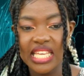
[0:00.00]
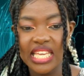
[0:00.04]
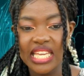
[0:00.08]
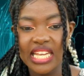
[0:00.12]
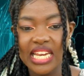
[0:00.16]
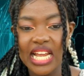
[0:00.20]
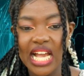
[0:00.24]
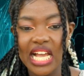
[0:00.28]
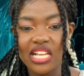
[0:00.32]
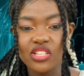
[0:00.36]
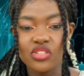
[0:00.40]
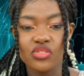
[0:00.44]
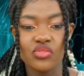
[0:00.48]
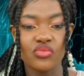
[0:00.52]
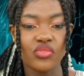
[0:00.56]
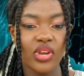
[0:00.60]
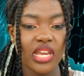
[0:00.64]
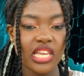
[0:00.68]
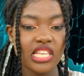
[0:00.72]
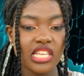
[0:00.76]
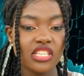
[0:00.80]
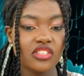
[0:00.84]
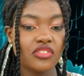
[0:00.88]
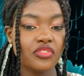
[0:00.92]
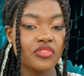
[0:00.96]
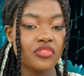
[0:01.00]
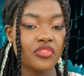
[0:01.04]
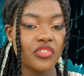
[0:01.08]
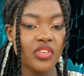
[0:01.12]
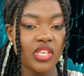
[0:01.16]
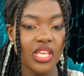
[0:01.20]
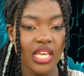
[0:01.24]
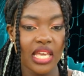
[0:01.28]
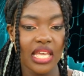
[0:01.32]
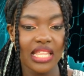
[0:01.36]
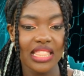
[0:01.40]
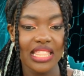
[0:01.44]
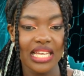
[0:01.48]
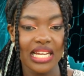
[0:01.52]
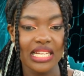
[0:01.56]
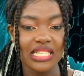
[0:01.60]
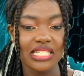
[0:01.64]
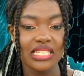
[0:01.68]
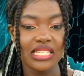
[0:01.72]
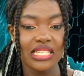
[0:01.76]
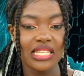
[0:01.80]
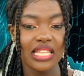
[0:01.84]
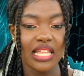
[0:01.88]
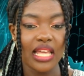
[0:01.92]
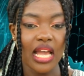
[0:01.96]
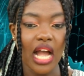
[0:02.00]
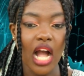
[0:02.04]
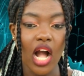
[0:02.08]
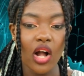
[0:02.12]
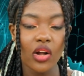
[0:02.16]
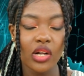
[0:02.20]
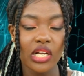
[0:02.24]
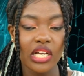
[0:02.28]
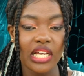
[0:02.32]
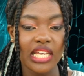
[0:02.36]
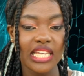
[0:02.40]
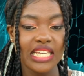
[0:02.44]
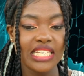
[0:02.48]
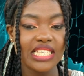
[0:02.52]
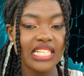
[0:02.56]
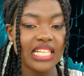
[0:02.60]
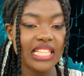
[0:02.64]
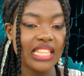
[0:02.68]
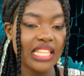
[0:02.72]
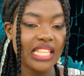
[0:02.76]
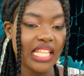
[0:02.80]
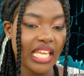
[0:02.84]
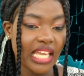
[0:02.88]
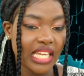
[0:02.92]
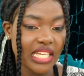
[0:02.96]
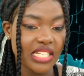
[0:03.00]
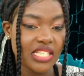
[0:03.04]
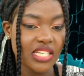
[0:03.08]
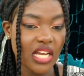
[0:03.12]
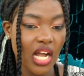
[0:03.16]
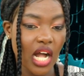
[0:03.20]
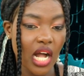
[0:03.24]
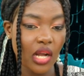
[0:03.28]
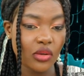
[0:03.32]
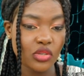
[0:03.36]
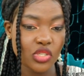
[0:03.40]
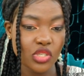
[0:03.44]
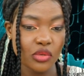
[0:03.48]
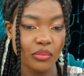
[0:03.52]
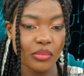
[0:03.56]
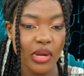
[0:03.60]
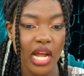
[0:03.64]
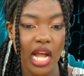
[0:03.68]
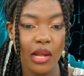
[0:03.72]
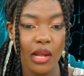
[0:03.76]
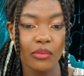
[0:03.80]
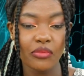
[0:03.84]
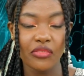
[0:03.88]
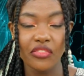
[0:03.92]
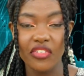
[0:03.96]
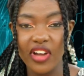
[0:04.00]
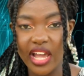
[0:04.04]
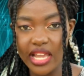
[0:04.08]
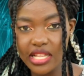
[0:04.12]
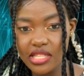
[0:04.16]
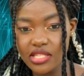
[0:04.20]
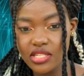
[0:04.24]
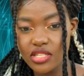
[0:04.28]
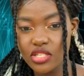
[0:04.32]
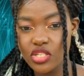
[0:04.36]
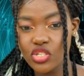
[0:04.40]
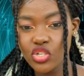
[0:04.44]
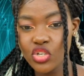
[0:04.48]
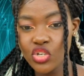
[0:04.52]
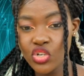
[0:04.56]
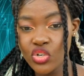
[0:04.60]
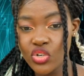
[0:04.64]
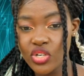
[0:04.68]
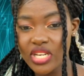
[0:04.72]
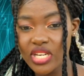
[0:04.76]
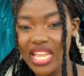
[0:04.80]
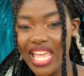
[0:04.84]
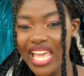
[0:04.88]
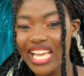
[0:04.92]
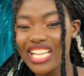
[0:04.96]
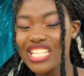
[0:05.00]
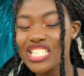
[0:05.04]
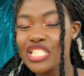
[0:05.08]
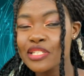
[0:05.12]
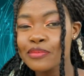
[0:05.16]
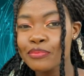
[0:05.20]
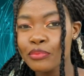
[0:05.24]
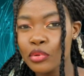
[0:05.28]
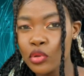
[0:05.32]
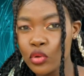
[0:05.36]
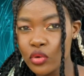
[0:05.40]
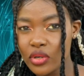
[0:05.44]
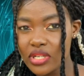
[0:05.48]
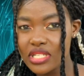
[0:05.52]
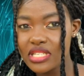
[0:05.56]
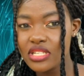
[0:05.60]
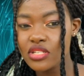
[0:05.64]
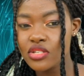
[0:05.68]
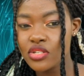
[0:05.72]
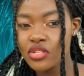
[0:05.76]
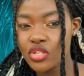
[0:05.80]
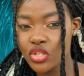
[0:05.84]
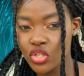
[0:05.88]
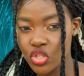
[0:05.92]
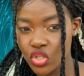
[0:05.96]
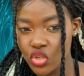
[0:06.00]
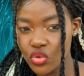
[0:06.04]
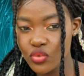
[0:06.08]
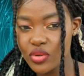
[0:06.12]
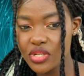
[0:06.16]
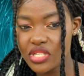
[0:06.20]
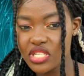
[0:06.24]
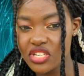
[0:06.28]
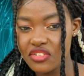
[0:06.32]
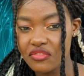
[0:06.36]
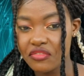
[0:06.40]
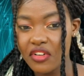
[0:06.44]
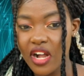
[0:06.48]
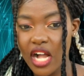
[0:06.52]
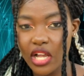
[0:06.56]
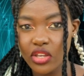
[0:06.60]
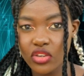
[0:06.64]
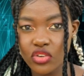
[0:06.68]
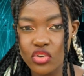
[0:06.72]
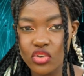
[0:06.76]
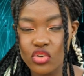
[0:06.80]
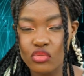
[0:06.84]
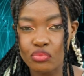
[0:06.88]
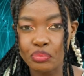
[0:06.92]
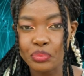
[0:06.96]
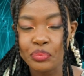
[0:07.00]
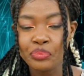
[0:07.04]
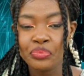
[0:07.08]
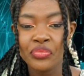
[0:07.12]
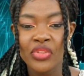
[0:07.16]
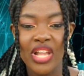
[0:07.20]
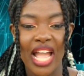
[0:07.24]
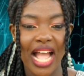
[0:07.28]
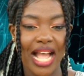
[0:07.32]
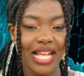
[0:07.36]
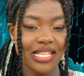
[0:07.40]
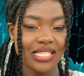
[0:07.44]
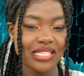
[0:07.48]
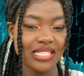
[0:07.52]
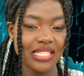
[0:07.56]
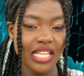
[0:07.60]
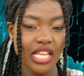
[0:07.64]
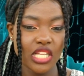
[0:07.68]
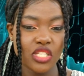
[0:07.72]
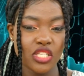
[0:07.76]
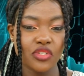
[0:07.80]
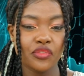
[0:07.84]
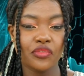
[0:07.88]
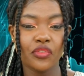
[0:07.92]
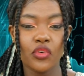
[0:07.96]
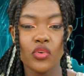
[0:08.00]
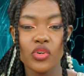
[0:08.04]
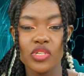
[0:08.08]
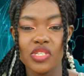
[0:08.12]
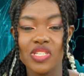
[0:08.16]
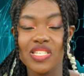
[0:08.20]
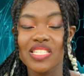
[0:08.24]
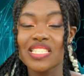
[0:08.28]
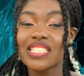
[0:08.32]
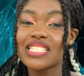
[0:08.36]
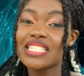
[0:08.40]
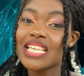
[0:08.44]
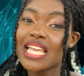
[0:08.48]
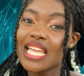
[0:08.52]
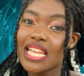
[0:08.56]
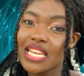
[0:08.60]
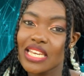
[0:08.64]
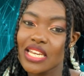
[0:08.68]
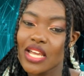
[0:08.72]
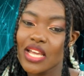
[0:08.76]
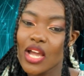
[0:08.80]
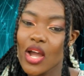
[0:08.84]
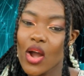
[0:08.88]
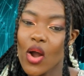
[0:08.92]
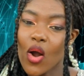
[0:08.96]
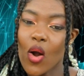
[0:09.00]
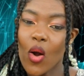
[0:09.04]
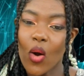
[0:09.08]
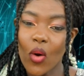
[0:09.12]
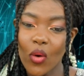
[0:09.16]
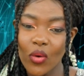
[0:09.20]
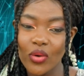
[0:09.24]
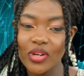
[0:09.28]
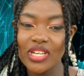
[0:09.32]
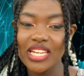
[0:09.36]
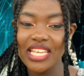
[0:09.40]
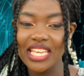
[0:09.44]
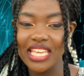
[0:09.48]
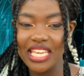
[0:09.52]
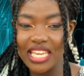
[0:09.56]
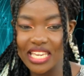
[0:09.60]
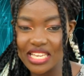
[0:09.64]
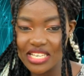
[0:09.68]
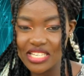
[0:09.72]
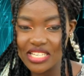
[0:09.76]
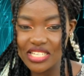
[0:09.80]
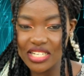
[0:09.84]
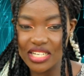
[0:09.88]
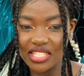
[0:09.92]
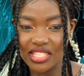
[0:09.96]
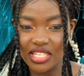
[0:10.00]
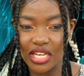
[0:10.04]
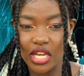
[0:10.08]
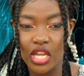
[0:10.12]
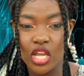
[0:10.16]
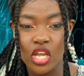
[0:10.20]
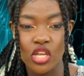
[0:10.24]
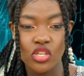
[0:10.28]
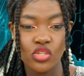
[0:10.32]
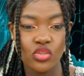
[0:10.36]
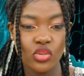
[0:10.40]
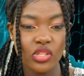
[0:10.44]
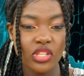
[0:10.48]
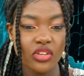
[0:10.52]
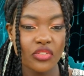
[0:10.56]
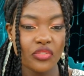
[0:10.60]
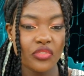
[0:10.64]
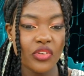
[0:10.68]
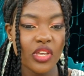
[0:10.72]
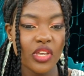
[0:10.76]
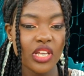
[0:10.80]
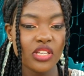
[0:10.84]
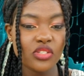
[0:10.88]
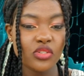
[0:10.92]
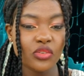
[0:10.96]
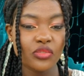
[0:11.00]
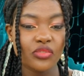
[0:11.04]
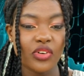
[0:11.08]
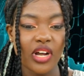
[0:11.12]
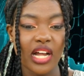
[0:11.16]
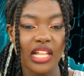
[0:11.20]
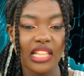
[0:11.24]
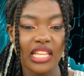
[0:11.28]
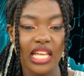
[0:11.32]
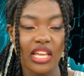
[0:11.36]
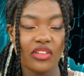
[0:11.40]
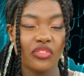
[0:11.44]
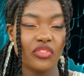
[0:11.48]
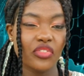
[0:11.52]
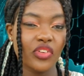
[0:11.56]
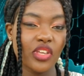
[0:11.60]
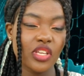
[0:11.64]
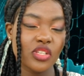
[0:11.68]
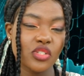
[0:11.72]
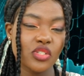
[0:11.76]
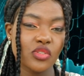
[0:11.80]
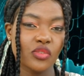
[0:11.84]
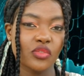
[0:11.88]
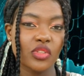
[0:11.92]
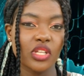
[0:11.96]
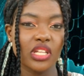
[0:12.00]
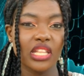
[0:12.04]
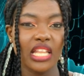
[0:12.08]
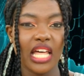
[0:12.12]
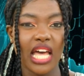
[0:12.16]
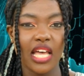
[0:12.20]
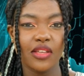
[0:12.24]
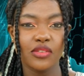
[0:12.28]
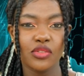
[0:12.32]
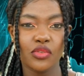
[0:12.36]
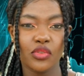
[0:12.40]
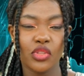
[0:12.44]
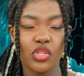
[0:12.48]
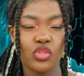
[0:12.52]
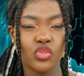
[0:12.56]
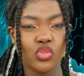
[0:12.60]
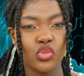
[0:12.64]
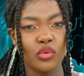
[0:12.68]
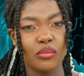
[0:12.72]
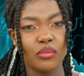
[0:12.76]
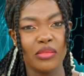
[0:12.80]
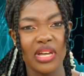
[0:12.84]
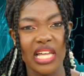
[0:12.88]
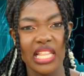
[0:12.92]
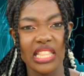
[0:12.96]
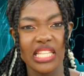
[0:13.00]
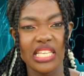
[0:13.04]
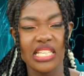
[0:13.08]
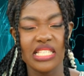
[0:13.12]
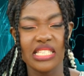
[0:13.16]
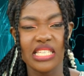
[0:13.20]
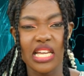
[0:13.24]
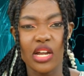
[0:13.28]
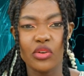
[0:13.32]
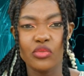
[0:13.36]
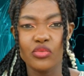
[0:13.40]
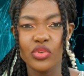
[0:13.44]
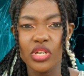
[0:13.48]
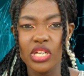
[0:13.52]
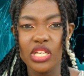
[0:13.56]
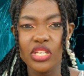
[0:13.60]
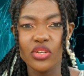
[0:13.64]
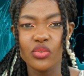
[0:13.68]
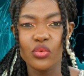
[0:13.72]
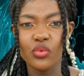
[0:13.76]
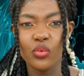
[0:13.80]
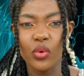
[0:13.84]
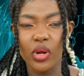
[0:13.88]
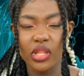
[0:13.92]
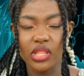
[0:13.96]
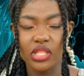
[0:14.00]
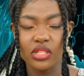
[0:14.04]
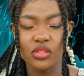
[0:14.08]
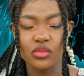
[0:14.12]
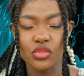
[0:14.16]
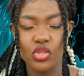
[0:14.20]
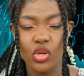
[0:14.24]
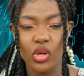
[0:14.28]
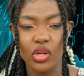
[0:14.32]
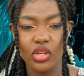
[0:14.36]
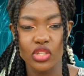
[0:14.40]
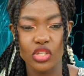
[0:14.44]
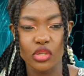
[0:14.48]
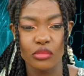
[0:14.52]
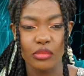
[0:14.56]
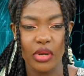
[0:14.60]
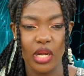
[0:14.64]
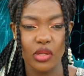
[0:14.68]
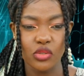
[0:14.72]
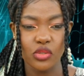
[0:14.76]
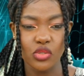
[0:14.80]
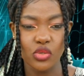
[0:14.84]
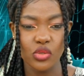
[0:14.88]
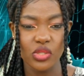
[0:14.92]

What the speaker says: It has raised fear that the Al-Qaeda-linked Al-Shabaab fighters could exploit a security vacuum as state forces turn on each other. So the fears of our life, fears of the lives of the Somalians are really what they're talking about.